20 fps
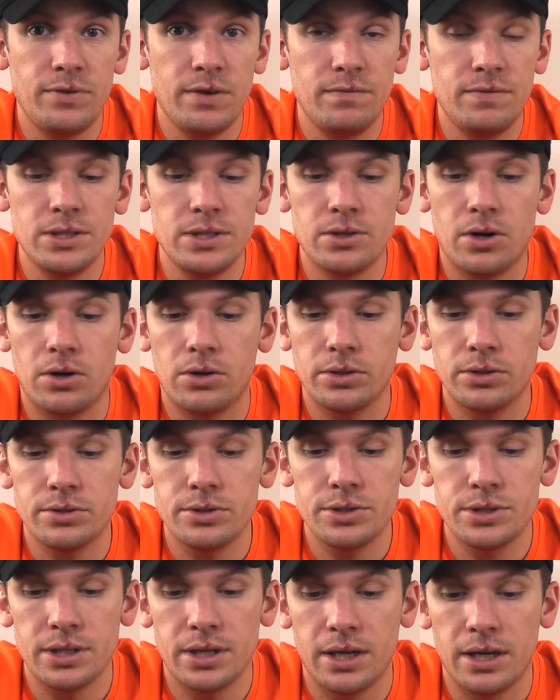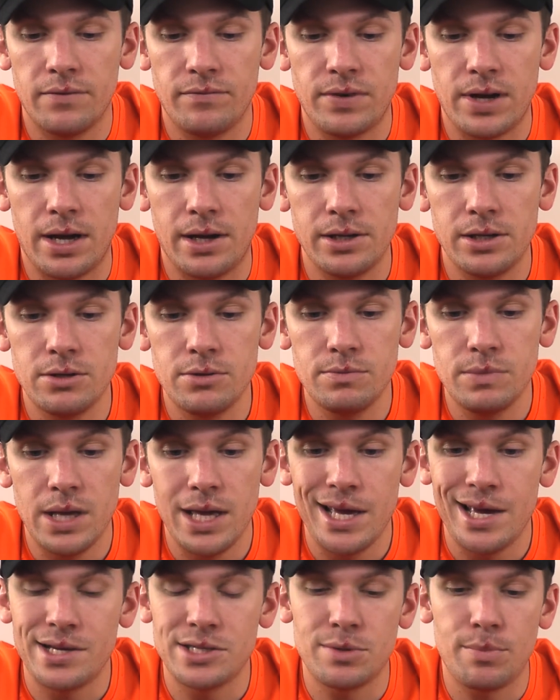$50 value
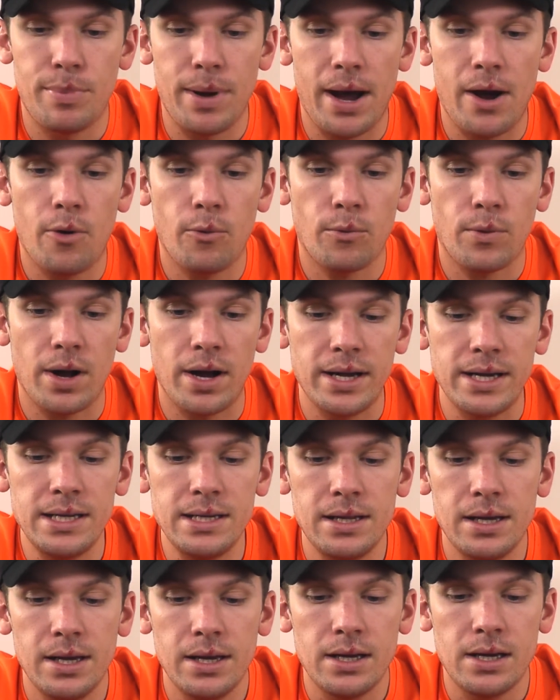is about right.